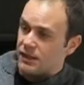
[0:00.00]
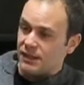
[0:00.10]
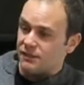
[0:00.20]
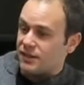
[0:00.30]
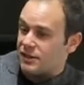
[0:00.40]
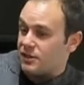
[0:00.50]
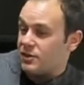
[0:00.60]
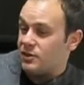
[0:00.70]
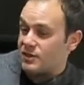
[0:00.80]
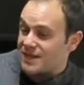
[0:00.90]
If they didn't
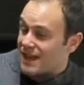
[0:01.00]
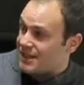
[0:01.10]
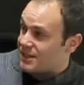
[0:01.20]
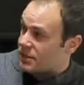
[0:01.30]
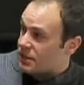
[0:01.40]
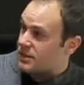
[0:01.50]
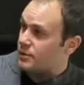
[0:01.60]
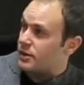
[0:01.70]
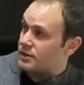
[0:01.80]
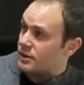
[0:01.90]
notice any change, I
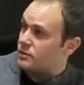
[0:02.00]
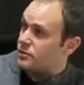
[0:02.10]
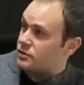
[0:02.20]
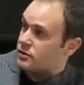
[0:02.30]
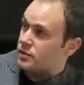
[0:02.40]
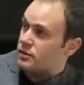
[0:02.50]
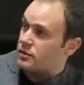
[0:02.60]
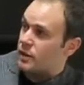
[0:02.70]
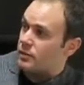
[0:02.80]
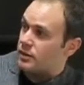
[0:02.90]
might tell them to repeat the
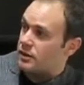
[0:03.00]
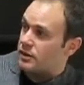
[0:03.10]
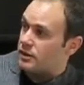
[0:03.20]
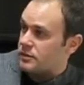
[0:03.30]
remedy,